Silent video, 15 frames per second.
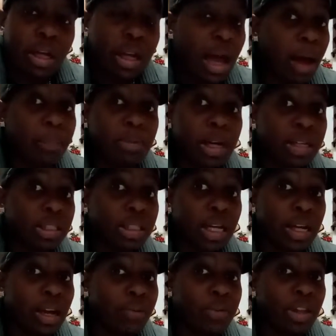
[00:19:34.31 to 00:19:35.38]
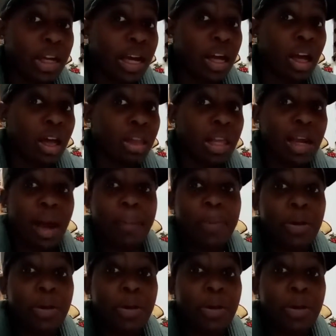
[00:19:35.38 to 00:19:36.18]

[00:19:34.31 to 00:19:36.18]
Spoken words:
Now, I'm not saying everything that I